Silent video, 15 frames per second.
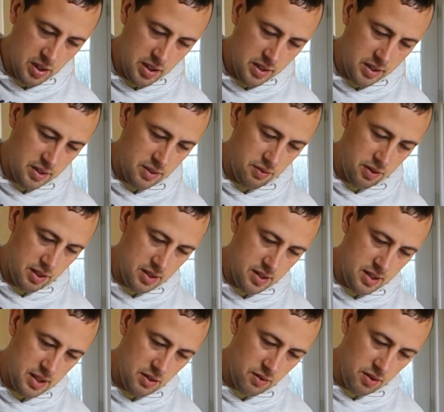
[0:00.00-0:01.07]
As you can
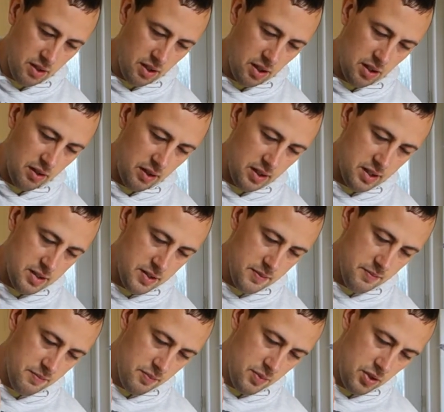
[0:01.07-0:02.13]
see on the color, it's
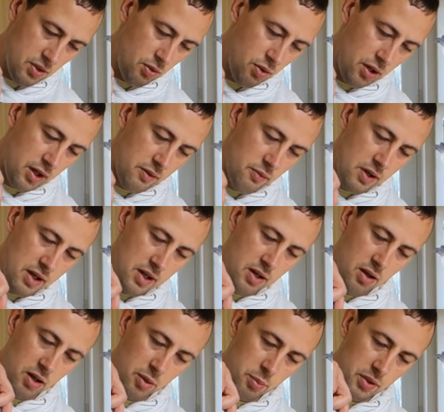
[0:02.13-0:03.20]
already very
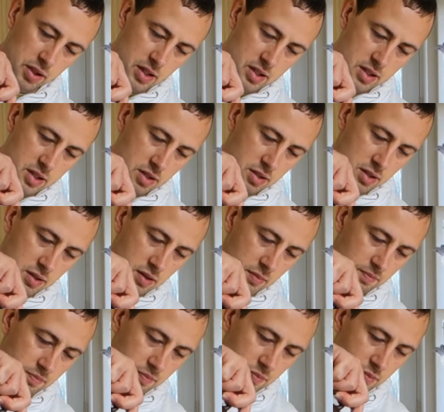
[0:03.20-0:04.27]
dark, but it's just the
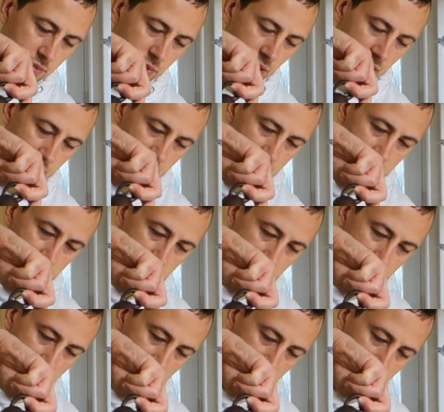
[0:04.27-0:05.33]
rinse
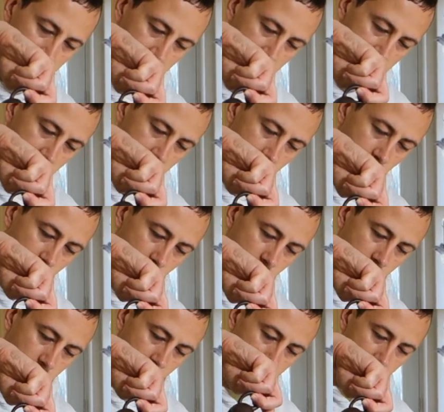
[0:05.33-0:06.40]

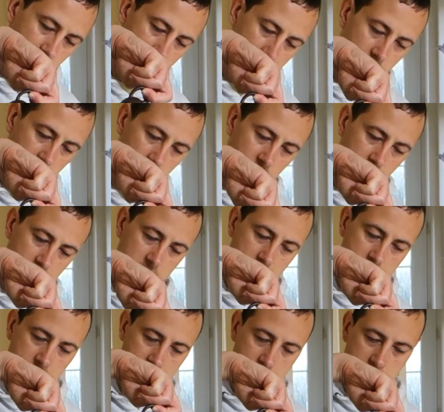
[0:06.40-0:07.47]
water really.
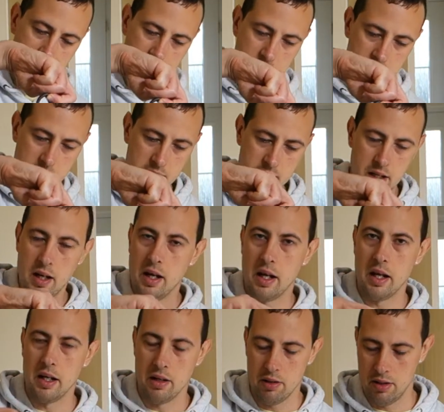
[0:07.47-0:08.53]

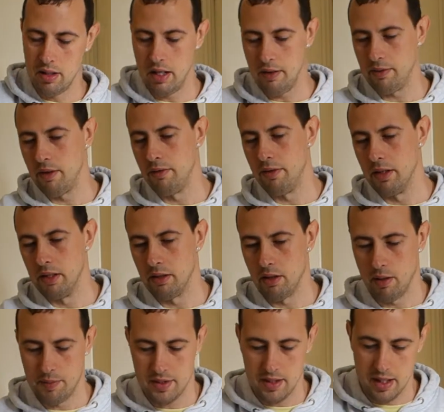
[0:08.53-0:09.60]
And I left the filter
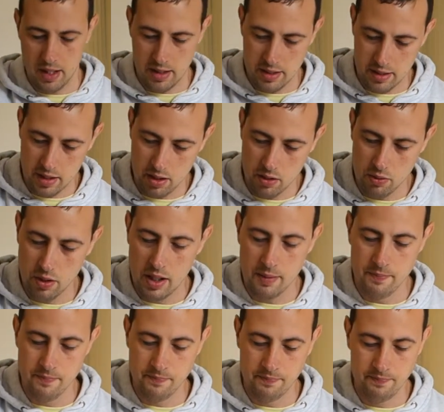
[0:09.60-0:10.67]
upstairs,
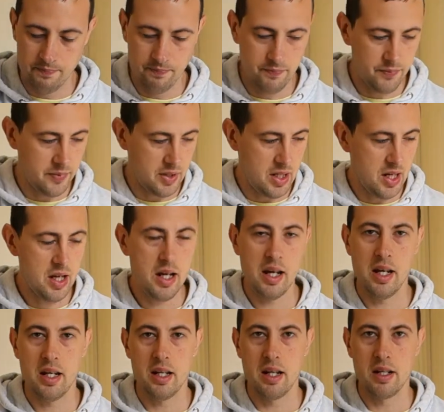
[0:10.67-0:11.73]
so
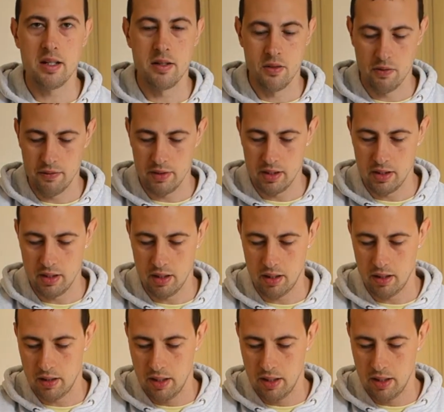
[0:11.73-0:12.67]
yay, there is no filter